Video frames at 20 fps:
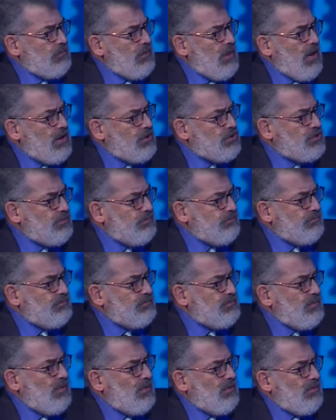It
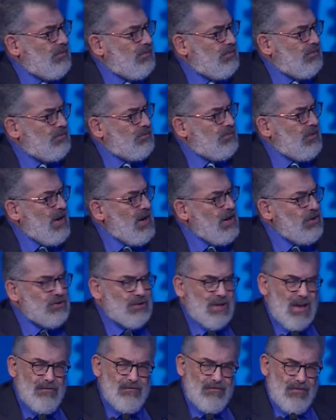
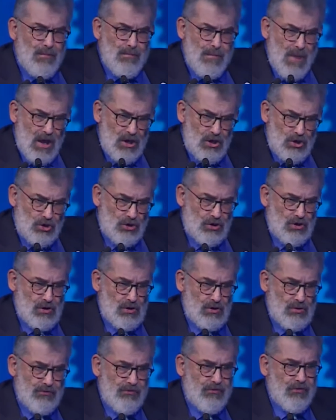needs
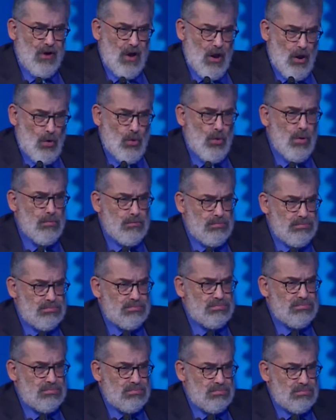information flow.
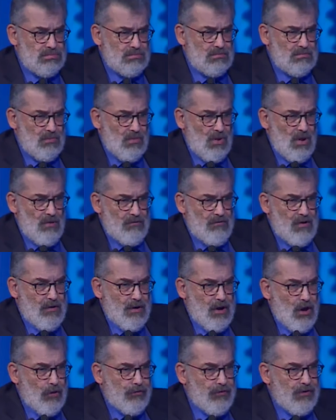
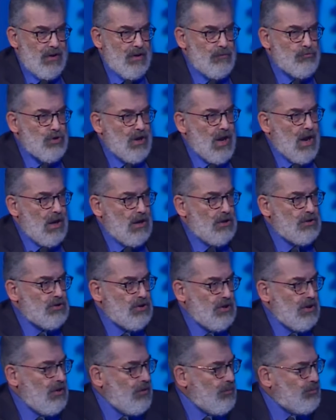Very often in
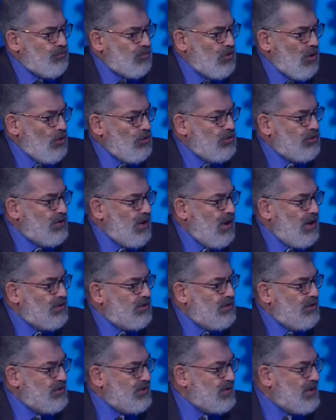reality, the
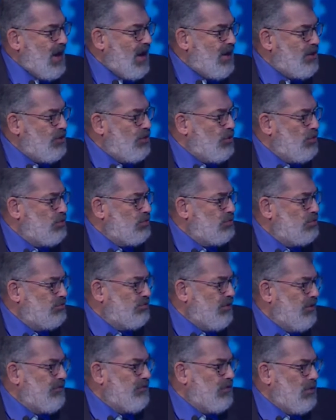process is an annual
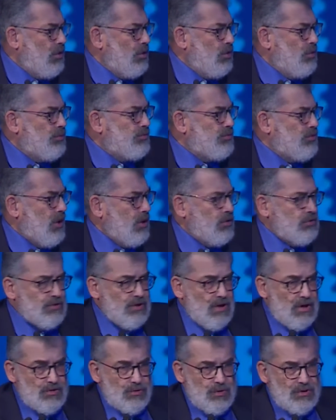review
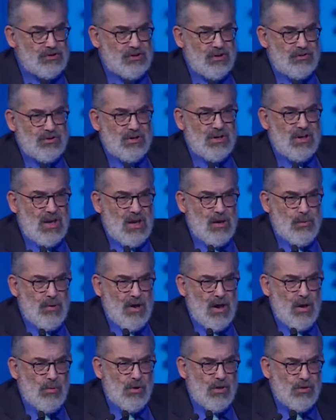process which doesn't keep
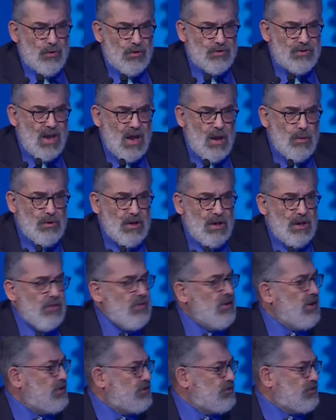up with what's happening in
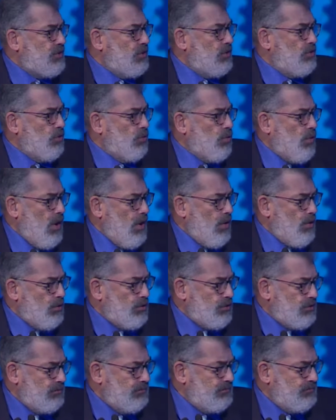the external
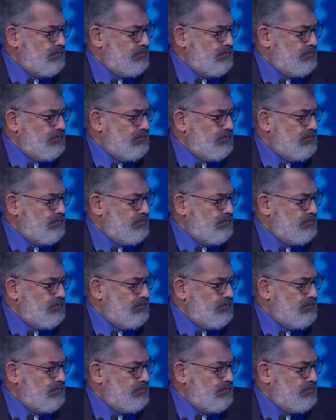world.